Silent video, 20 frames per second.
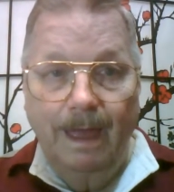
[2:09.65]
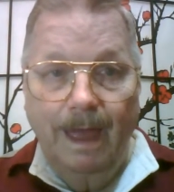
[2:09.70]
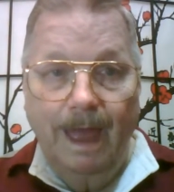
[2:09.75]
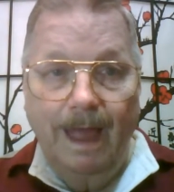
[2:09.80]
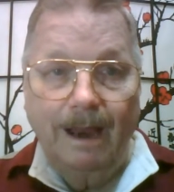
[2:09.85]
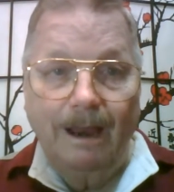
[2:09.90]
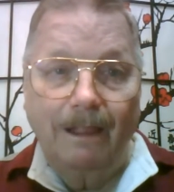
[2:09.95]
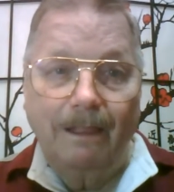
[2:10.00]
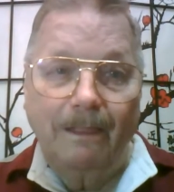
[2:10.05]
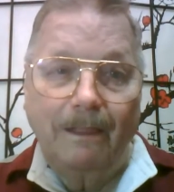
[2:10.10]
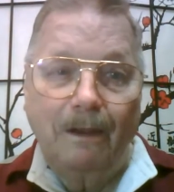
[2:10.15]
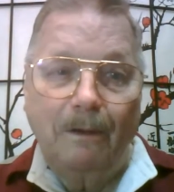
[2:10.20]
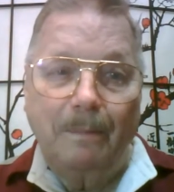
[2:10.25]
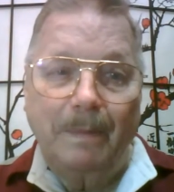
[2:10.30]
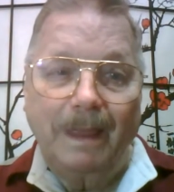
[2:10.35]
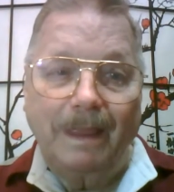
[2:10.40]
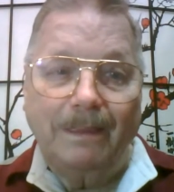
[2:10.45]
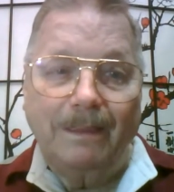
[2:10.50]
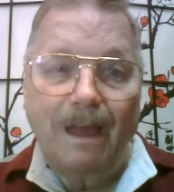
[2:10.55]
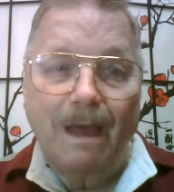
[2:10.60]
And a little
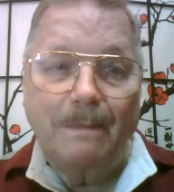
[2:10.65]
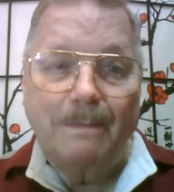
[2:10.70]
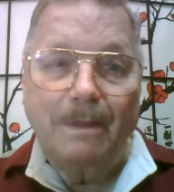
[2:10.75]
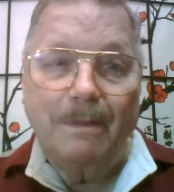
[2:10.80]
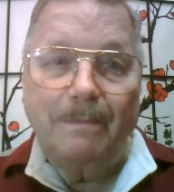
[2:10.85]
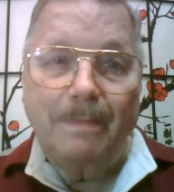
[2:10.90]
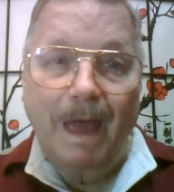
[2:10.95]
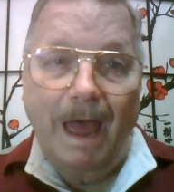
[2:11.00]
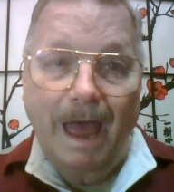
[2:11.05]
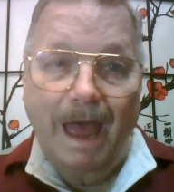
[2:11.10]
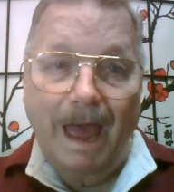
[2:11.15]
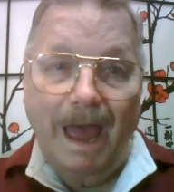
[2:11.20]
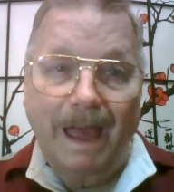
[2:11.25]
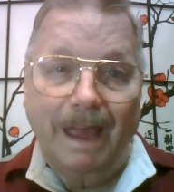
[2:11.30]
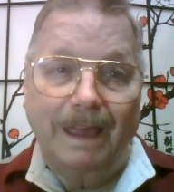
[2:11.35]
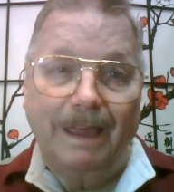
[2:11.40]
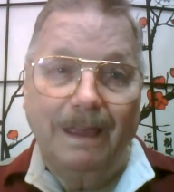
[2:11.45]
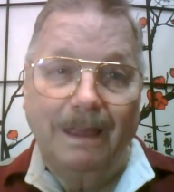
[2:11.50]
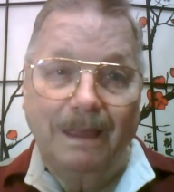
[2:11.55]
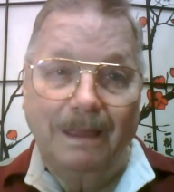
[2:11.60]
bit coming back
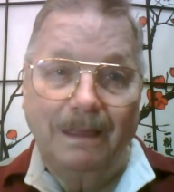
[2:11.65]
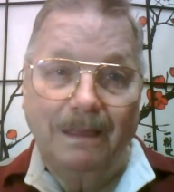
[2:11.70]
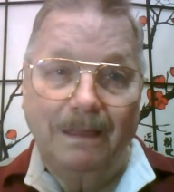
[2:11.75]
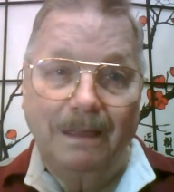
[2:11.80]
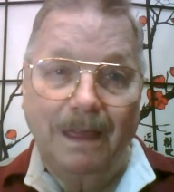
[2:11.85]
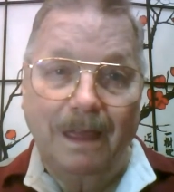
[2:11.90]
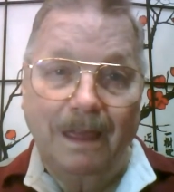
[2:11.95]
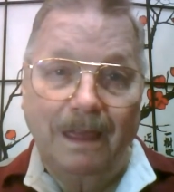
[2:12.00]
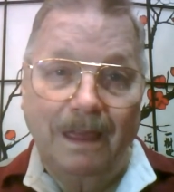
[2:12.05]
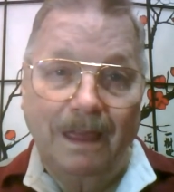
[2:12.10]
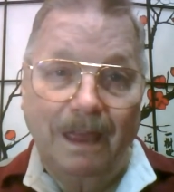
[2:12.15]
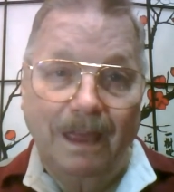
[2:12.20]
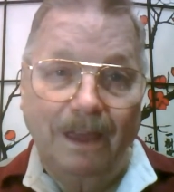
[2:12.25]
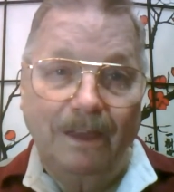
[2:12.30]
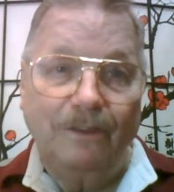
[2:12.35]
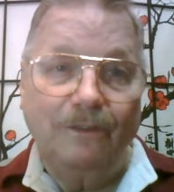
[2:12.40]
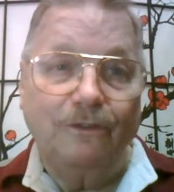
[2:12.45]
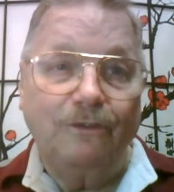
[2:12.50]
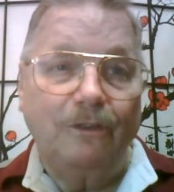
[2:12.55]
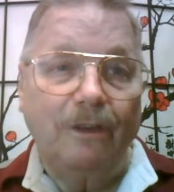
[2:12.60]

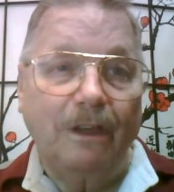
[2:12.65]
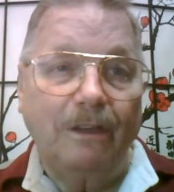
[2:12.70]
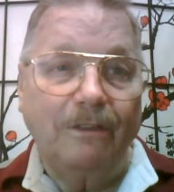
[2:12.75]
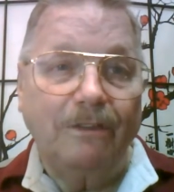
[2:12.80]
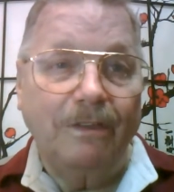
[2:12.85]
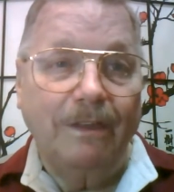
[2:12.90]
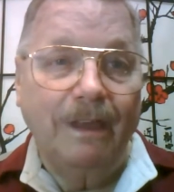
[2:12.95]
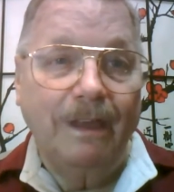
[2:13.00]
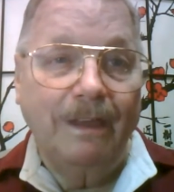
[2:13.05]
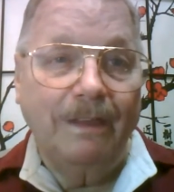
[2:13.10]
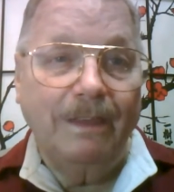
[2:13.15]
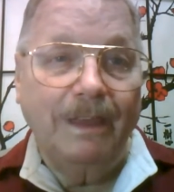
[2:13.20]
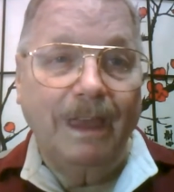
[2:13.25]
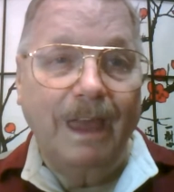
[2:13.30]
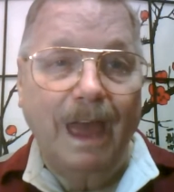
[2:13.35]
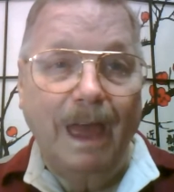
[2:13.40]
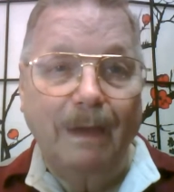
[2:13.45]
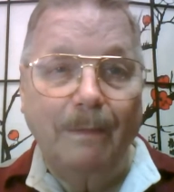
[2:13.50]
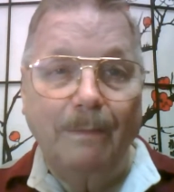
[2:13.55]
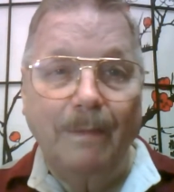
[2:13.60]
is just the
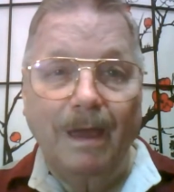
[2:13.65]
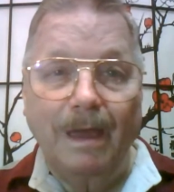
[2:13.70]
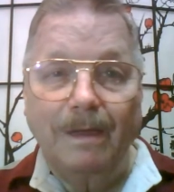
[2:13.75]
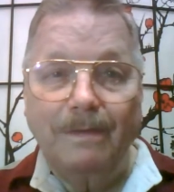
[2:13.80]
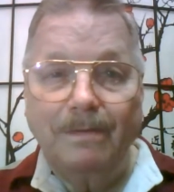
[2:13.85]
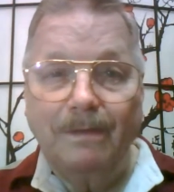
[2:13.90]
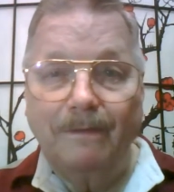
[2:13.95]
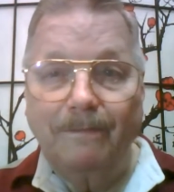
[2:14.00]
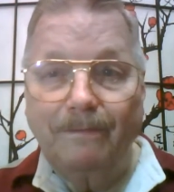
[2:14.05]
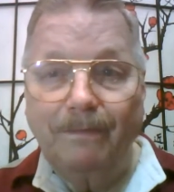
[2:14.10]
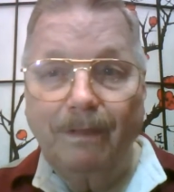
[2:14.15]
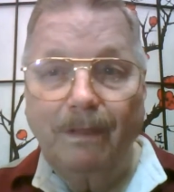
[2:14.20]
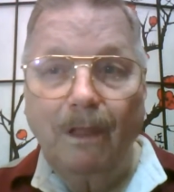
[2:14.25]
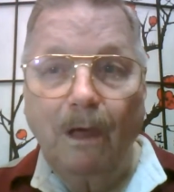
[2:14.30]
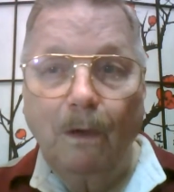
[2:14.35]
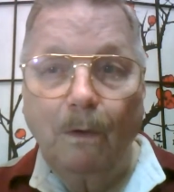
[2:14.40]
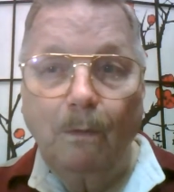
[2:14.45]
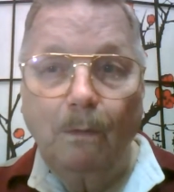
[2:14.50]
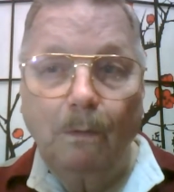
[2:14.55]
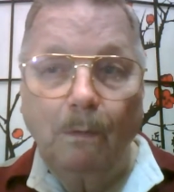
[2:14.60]
ebb and the
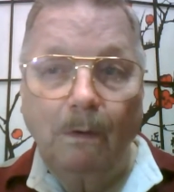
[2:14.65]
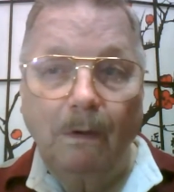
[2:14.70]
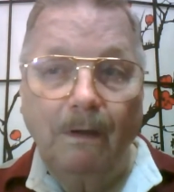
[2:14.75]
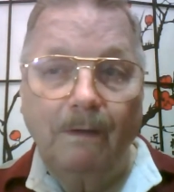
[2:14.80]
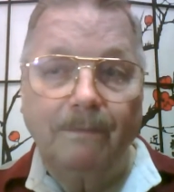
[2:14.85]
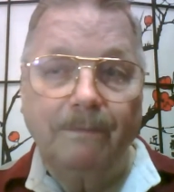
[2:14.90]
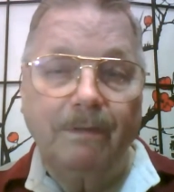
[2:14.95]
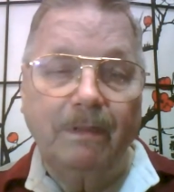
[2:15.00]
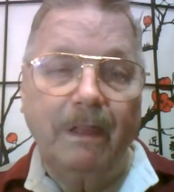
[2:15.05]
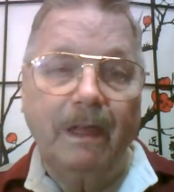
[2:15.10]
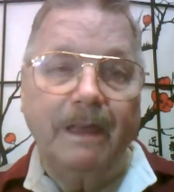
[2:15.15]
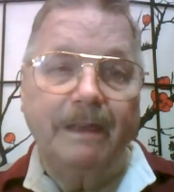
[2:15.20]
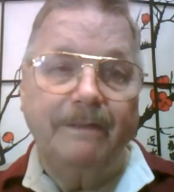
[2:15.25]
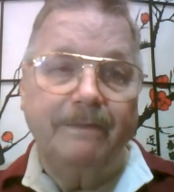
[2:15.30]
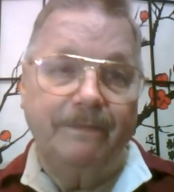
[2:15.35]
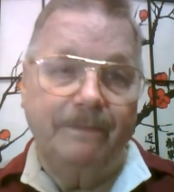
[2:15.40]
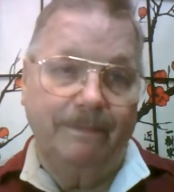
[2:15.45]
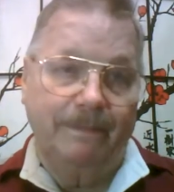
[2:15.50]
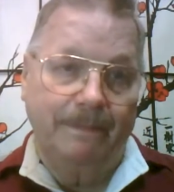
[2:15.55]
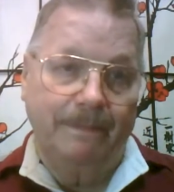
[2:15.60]
flow of life.